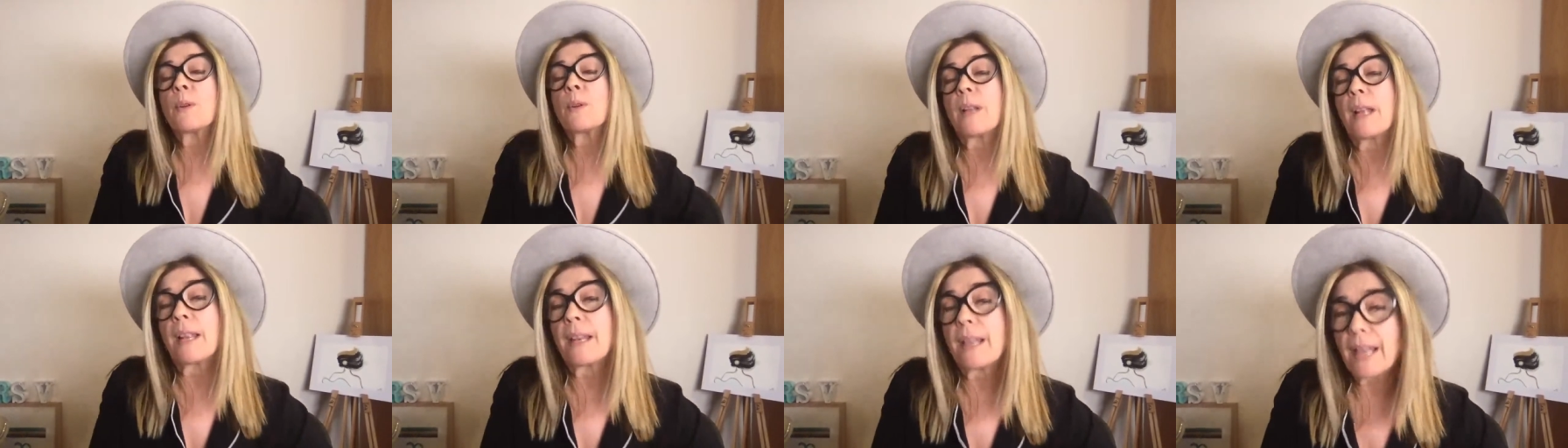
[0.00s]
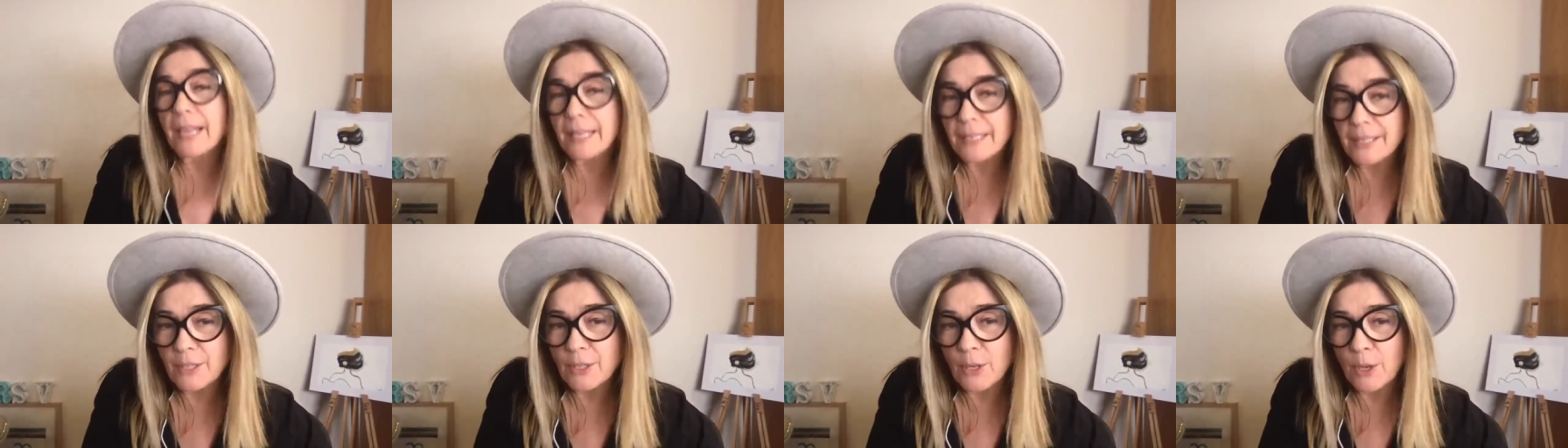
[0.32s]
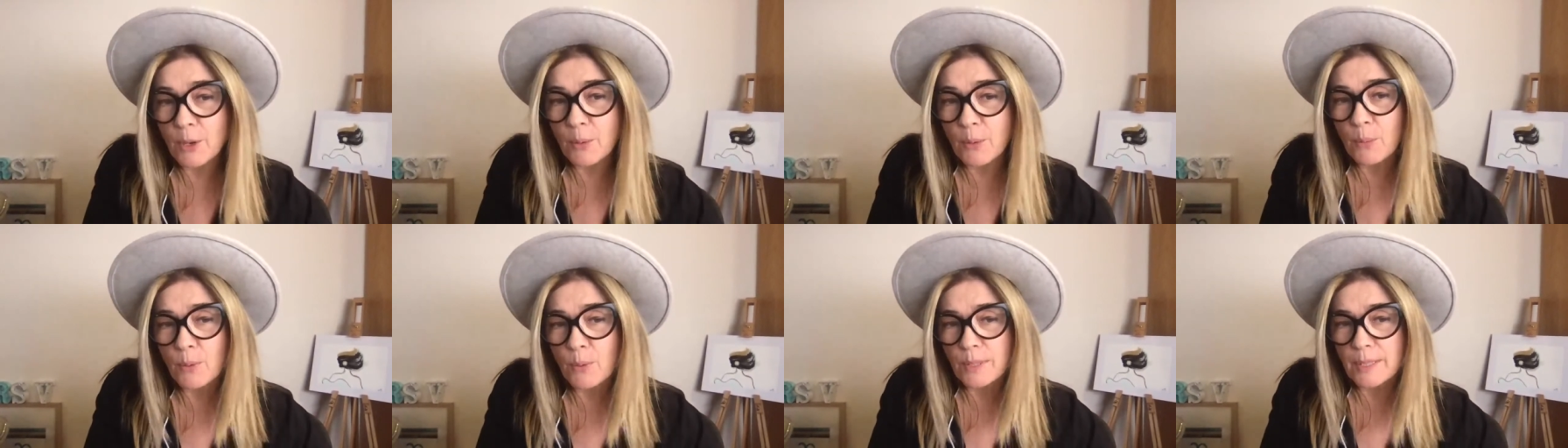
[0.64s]
I'd like to
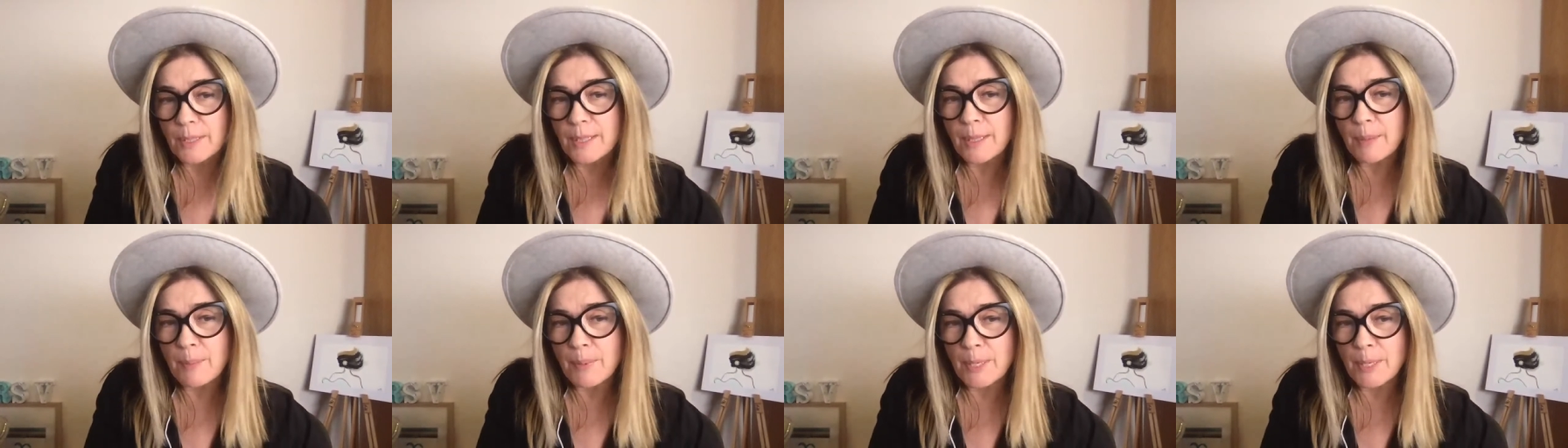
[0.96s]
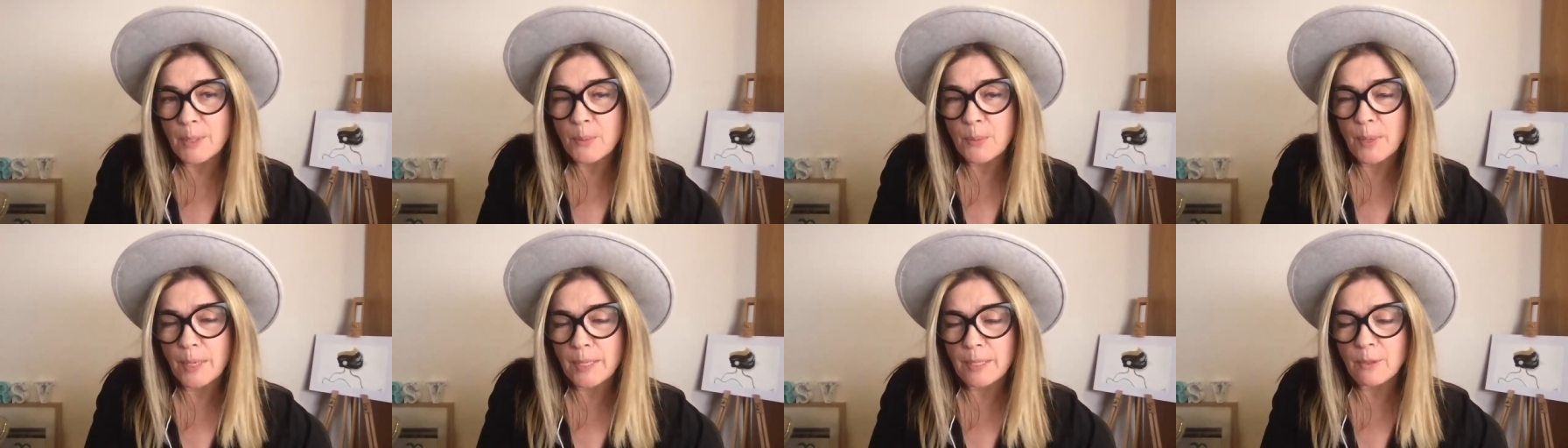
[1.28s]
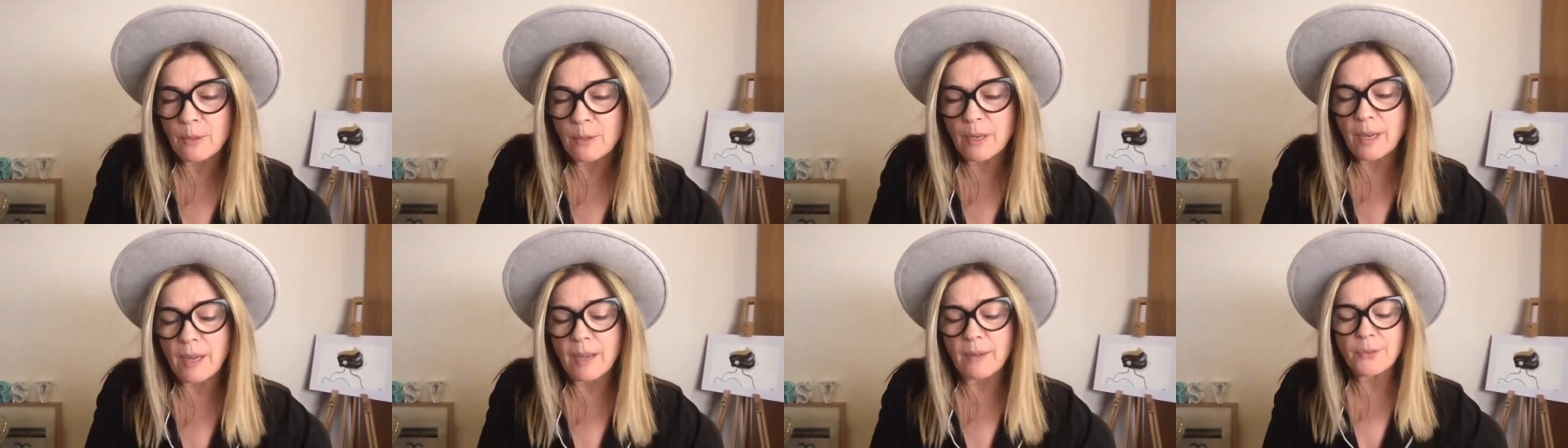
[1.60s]
know what's the best way to
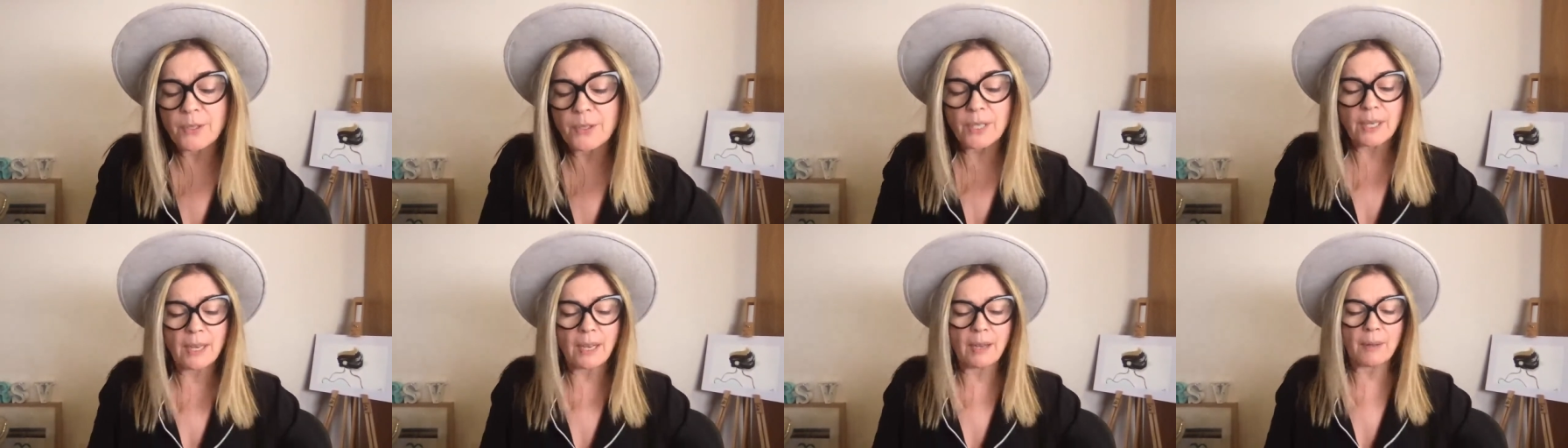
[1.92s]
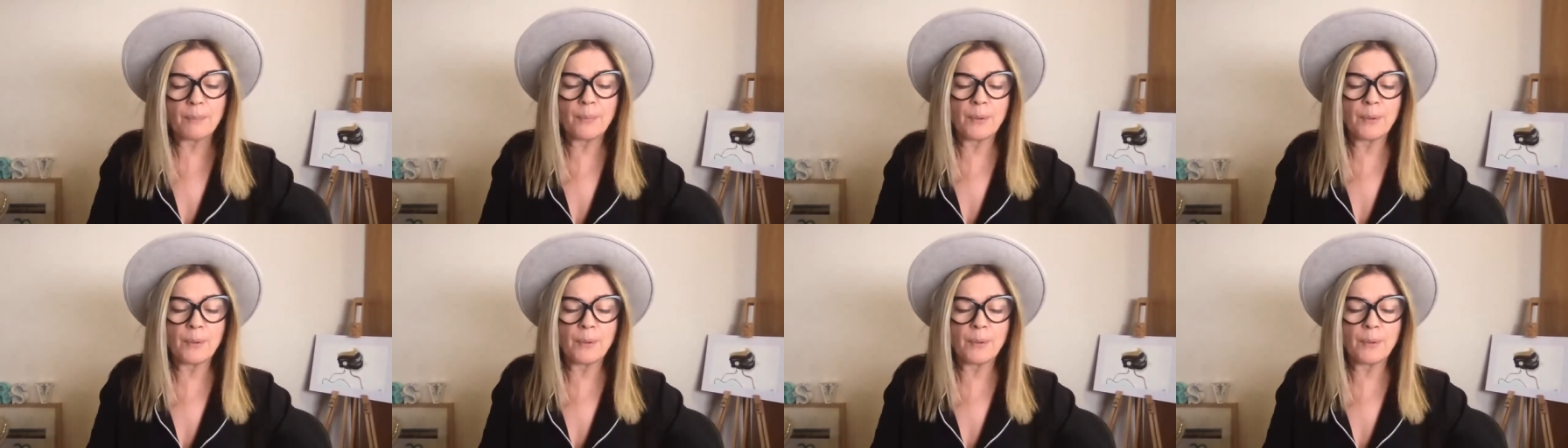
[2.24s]
look after your gut.